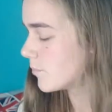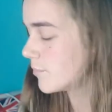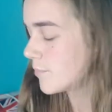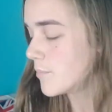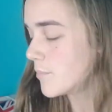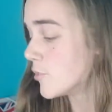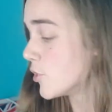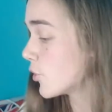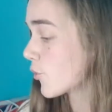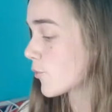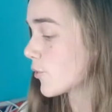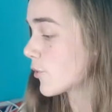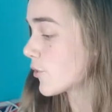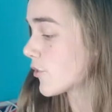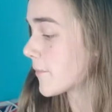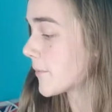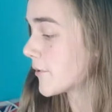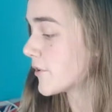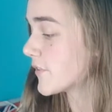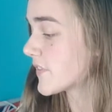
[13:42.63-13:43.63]

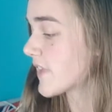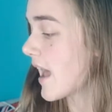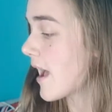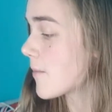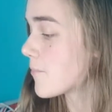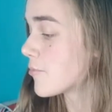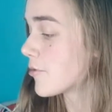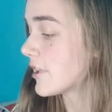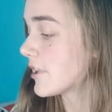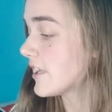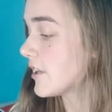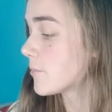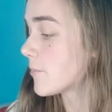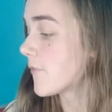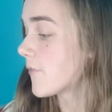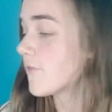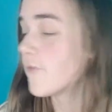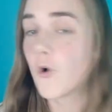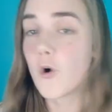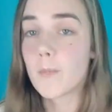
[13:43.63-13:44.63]
Muguruza pulls out a brilliant
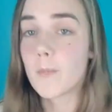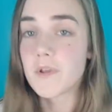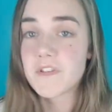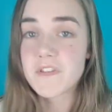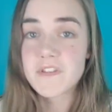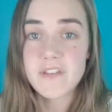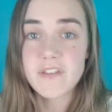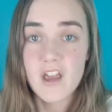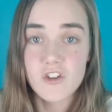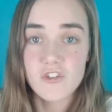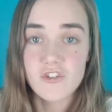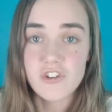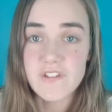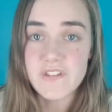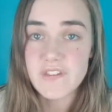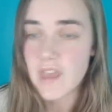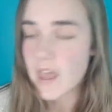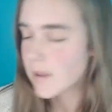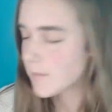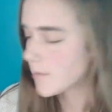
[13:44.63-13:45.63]
performance as
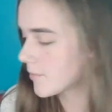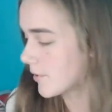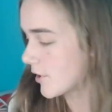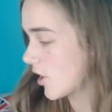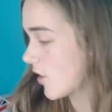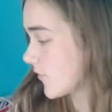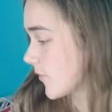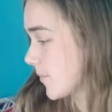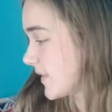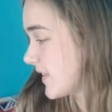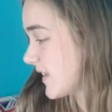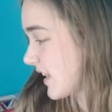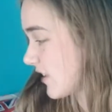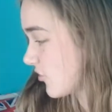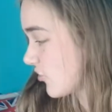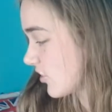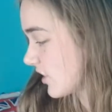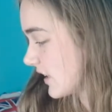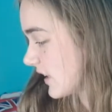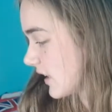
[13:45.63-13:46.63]
she's capable of and
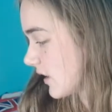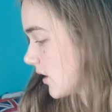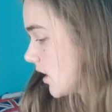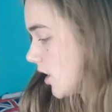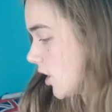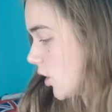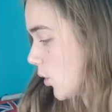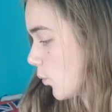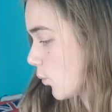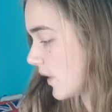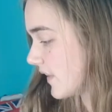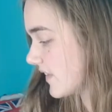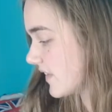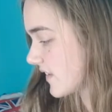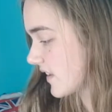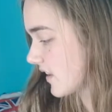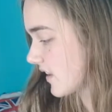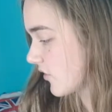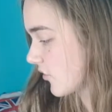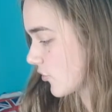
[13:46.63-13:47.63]
potentially wins
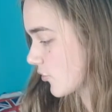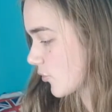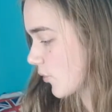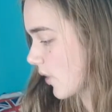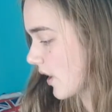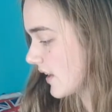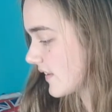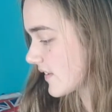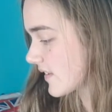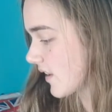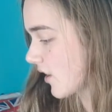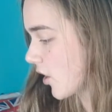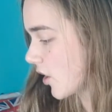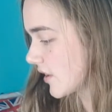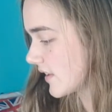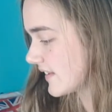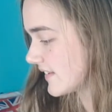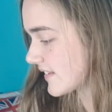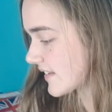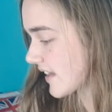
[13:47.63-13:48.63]
it in straights. I
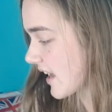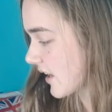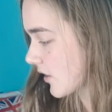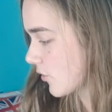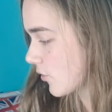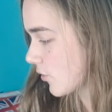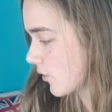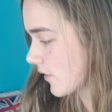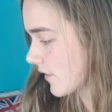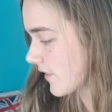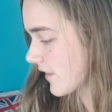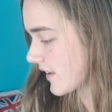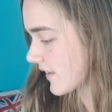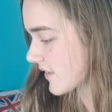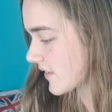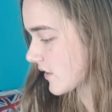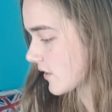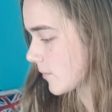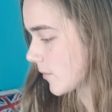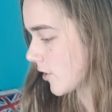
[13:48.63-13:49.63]
hardly dare call
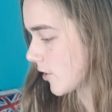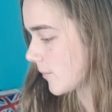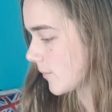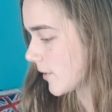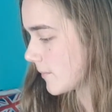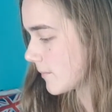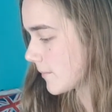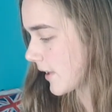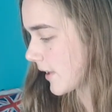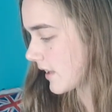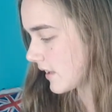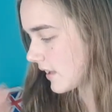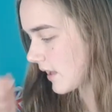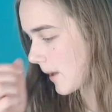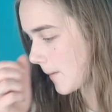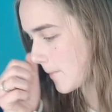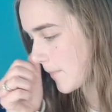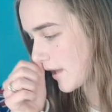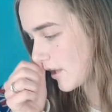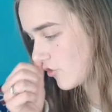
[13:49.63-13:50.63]
things at the moment. But
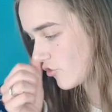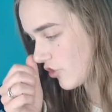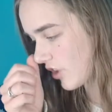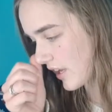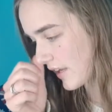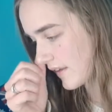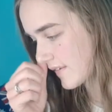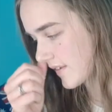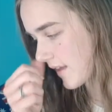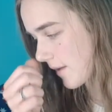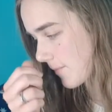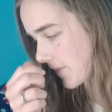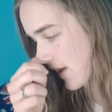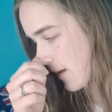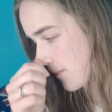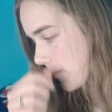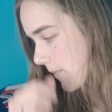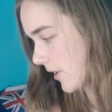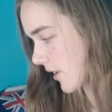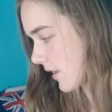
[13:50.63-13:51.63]
yeah, Beijing,
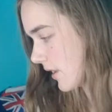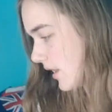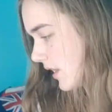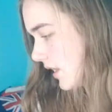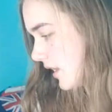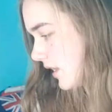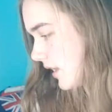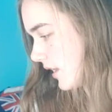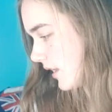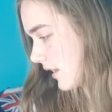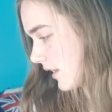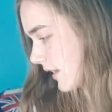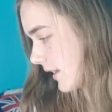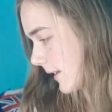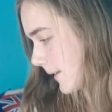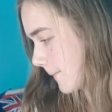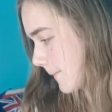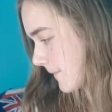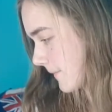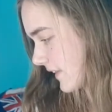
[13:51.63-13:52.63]
September.
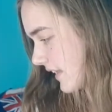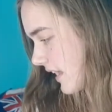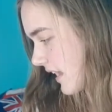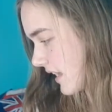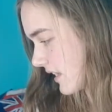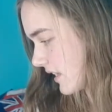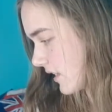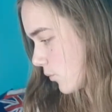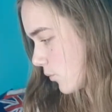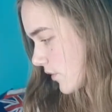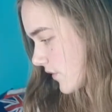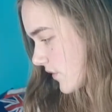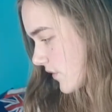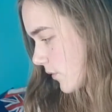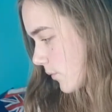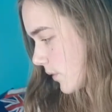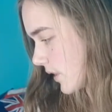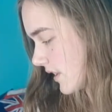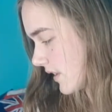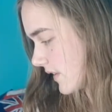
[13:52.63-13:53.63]
Kenin was
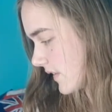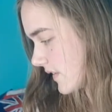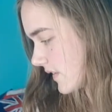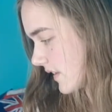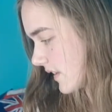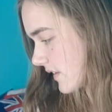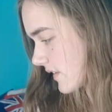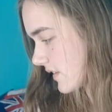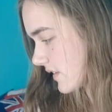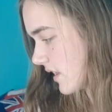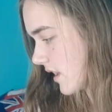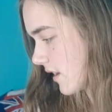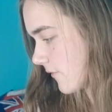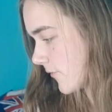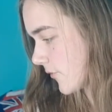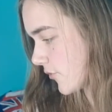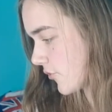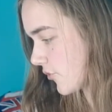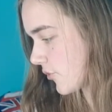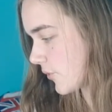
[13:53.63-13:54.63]
the winner,
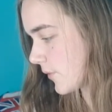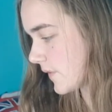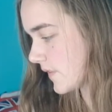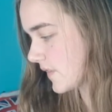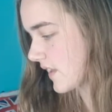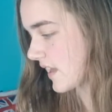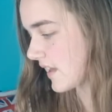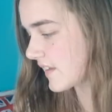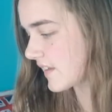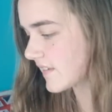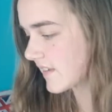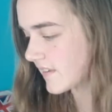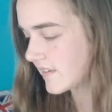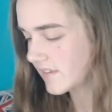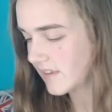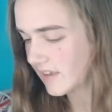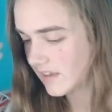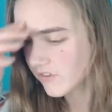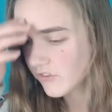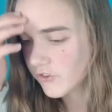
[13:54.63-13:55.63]
6-love, 2-6,
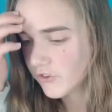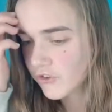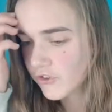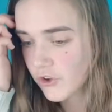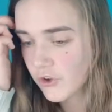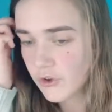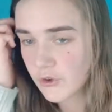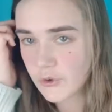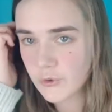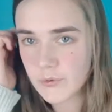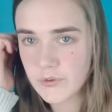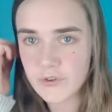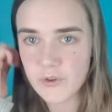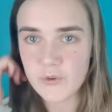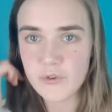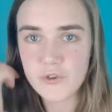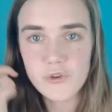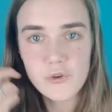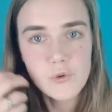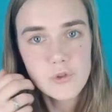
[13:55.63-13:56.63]
6-2. So
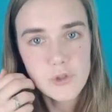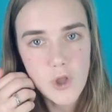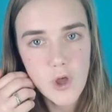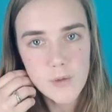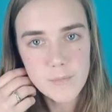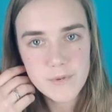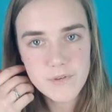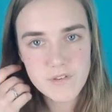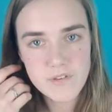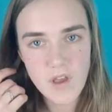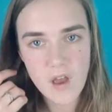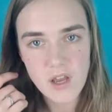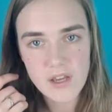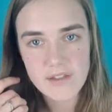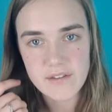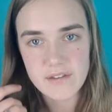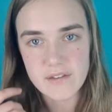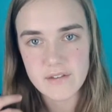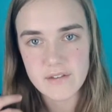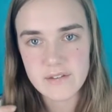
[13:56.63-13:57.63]
two
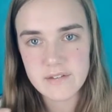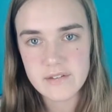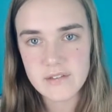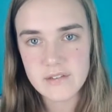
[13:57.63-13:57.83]
lopsided